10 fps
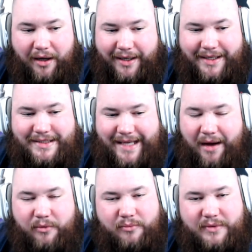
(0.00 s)
his
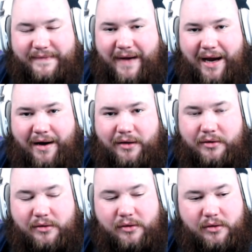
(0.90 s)
album was fire.
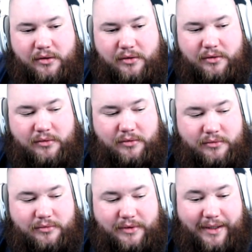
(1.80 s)

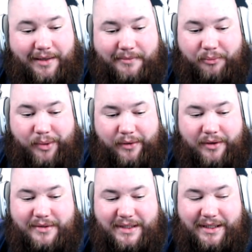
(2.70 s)
I mean,
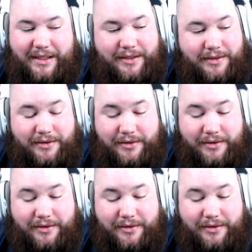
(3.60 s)
Polo G